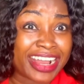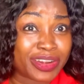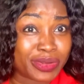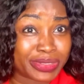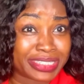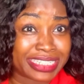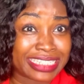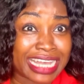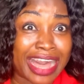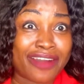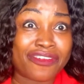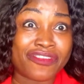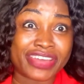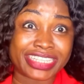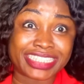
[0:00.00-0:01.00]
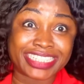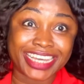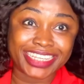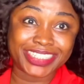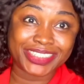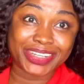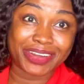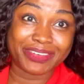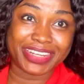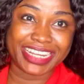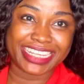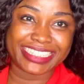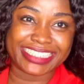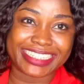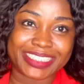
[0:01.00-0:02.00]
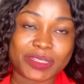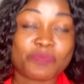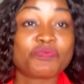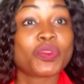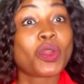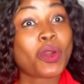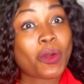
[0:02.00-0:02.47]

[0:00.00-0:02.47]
how does this affect Nigeria real estate?